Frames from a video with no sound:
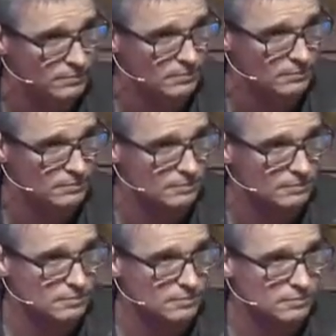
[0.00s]

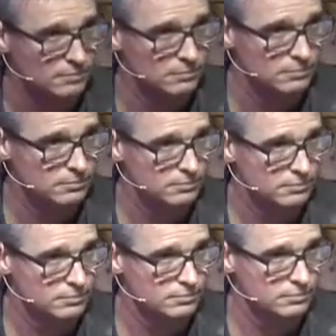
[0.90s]
(silence)